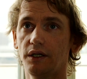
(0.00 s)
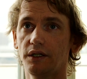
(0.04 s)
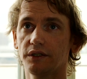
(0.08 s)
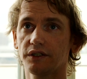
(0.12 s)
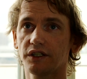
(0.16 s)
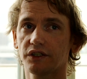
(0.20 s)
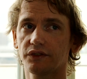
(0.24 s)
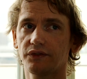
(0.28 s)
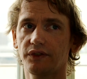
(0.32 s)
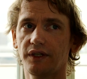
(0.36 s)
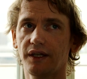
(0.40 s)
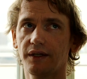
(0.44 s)

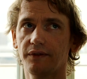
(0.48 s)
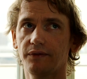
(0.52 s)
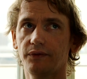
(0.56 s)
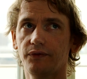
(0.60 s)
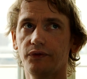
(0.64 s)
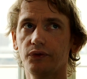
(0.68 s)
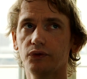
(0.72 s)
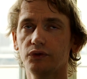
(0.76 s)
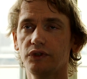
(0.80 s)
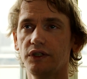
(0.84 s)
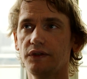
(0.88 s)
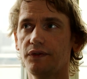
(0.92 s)
Just we have a
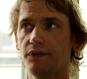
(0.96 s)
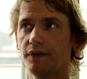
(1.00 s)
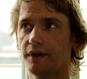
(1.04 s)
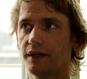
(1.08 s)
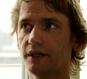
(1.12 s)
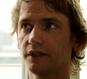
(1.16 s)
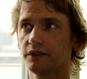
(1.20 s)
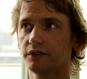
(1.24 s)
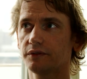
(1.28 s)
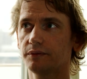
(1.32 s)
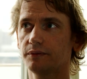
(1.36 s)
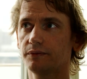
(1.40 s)
few
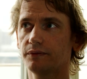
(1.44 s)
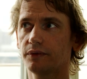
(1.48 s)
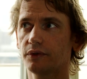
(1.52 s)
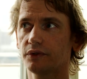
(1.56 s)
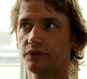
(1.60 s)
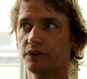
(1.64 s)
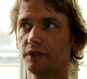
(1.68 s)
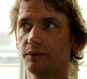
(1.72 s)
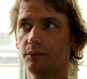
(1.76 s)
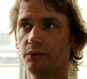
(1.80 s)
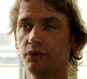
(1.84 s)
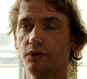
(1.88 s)
differences, for
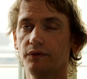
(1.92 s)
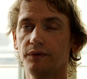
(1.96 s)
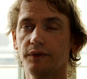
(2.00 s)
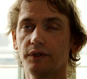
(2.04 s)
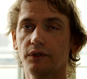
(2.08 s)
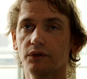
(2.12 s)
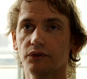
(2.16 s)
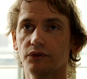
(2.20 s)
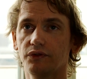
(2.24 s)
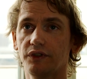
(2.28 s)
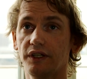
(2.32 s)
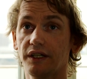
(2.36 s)
example,
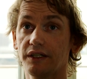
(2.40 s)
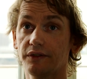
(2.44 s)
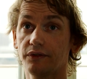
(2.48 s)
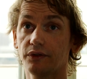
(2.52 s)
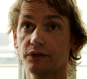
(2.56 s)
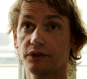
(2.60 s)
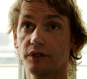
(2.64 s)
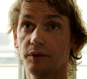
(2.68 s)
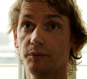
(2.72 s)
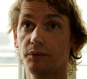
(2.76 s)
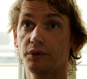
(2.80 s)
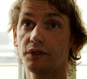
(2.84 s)
because we had, for
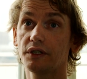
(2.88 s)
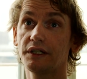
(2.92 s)
example,